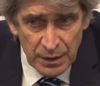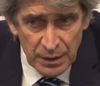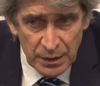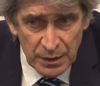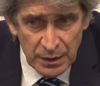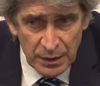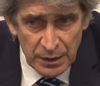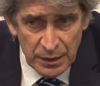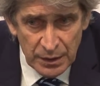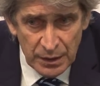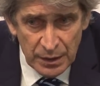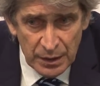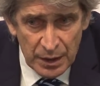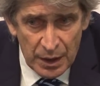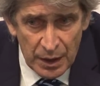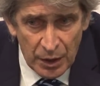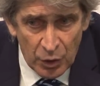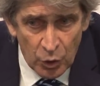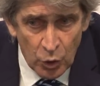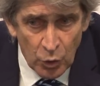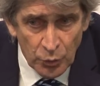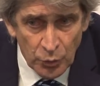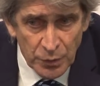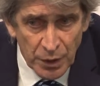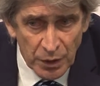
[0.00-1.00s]
I
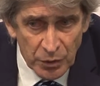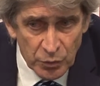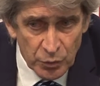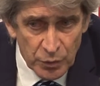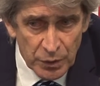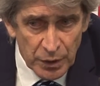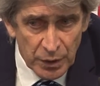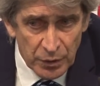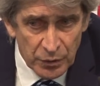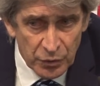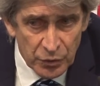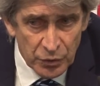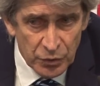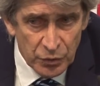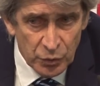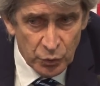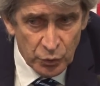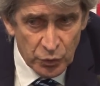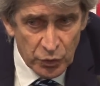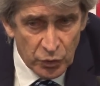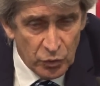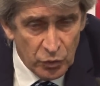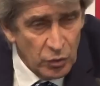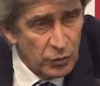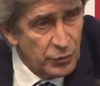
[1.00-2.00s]
hope that we are going to
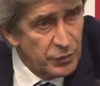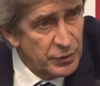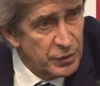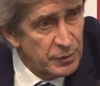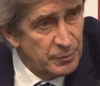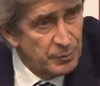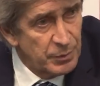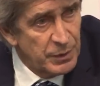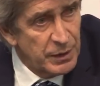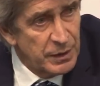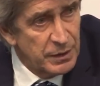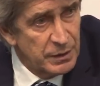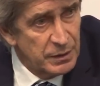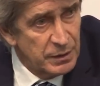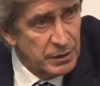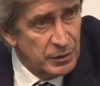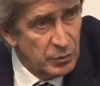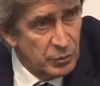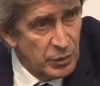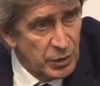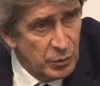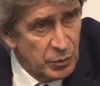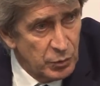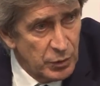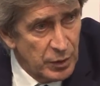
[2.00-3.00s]
recover the play in the
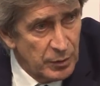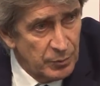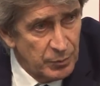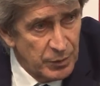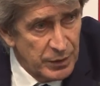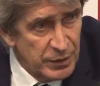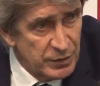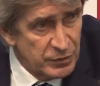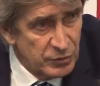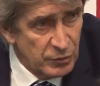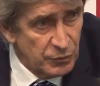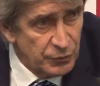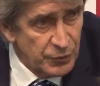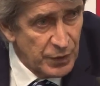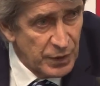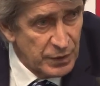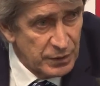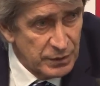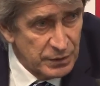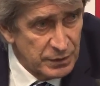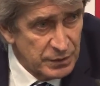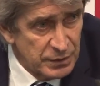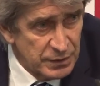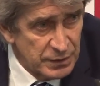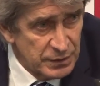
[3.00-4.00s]
way we are playing so
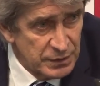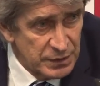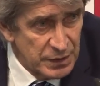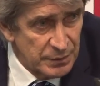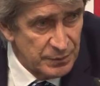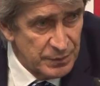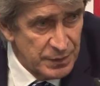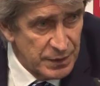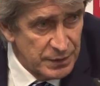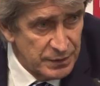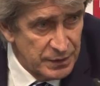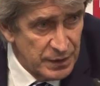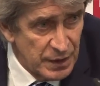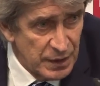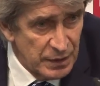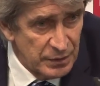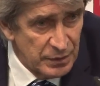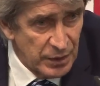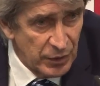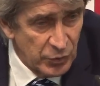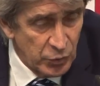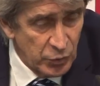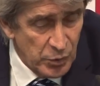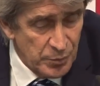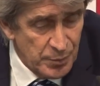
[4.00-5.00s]
far, except this game,
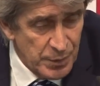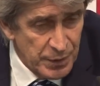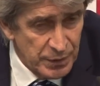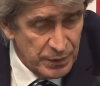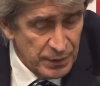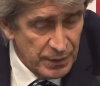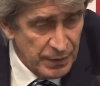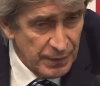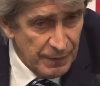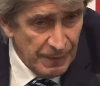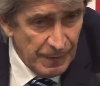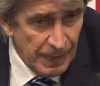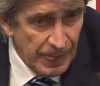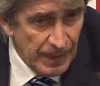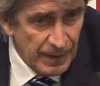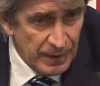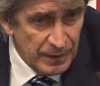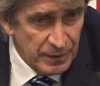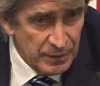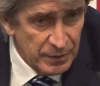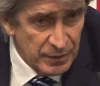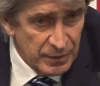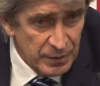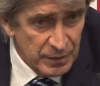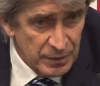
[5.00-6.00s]
I repeat.
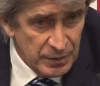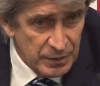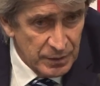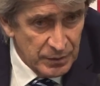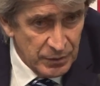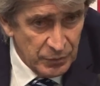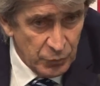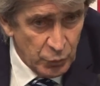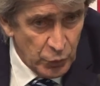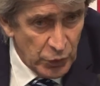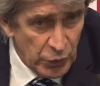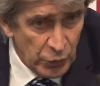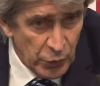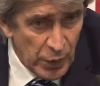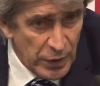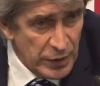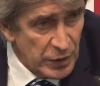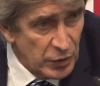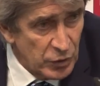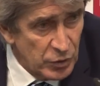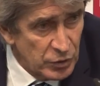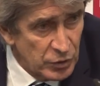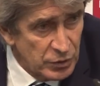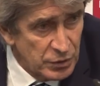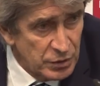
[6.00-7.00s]
We run a
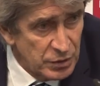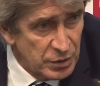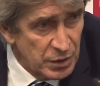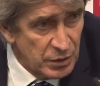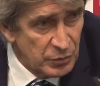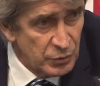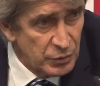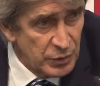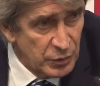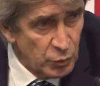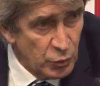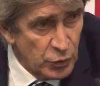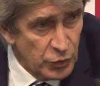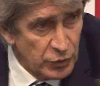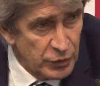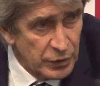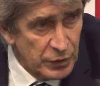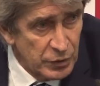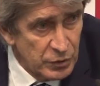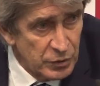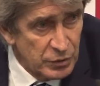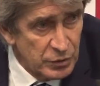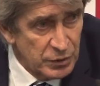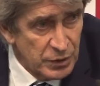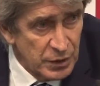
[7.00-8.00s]
lot and we work a
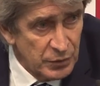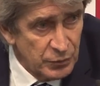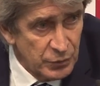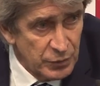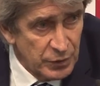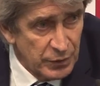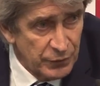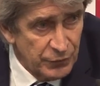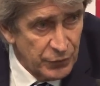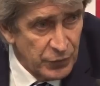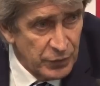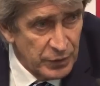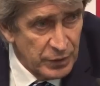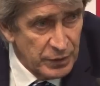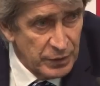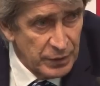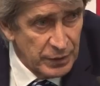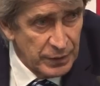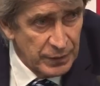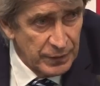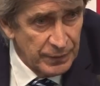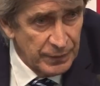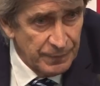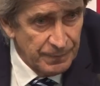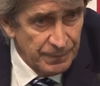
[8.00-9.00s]
lot and we are a
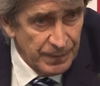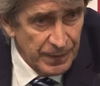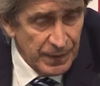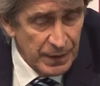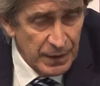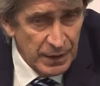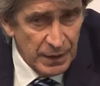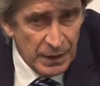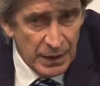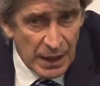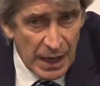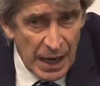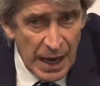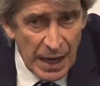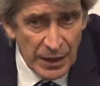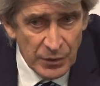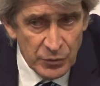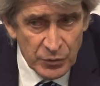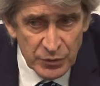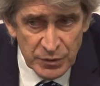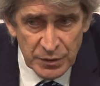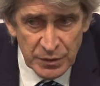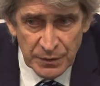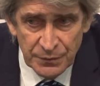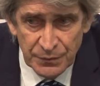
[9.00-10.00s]
very
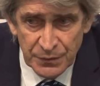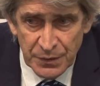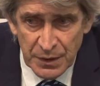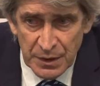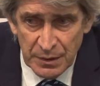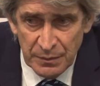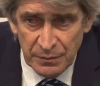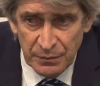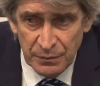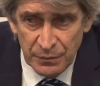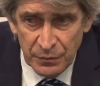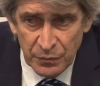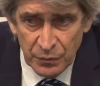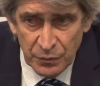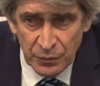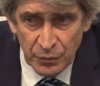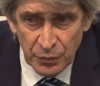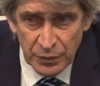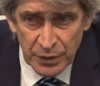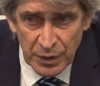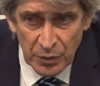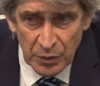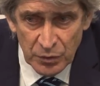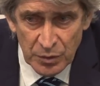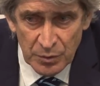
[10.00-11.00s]
aggressive team
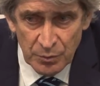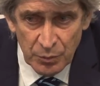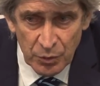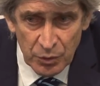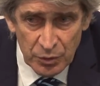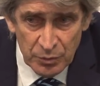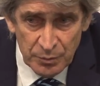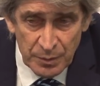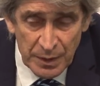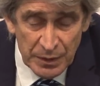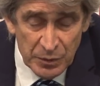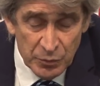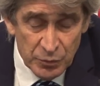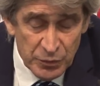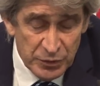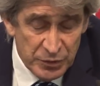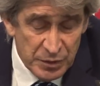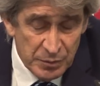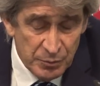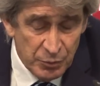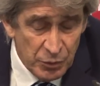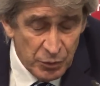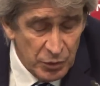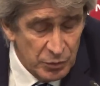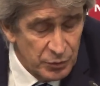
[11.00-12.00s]
without the ball, but with
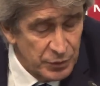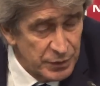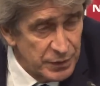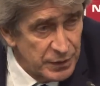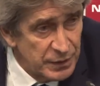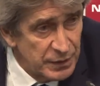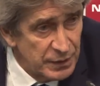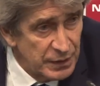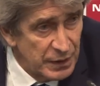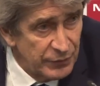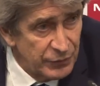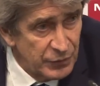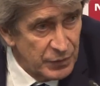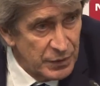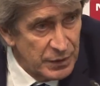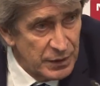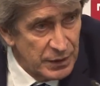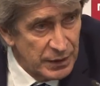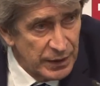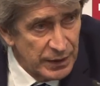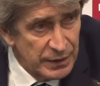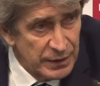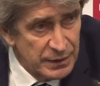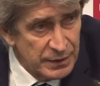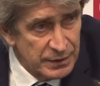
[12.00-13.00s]
the ball we didn't have
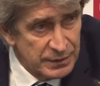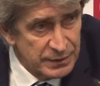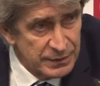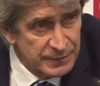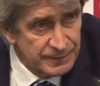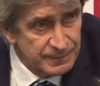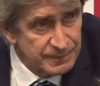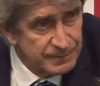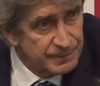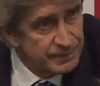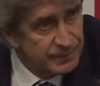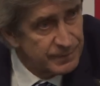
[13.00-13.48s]
clear ideas.